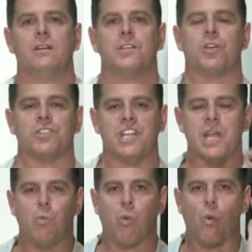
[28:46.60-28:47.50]
Church, he
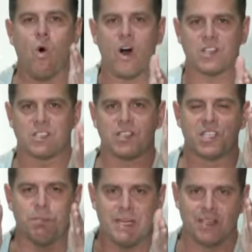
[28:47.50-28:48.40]
wants to
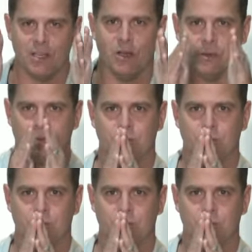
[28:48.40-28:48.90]
speak to you.